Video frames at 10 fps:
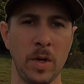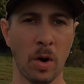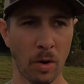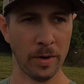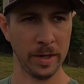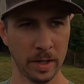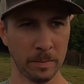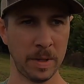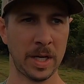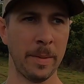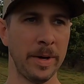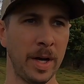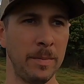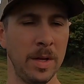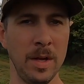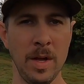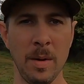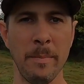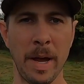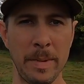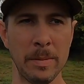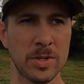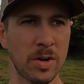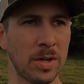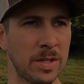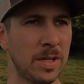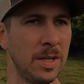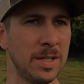already going to be coming up, maybe able to start to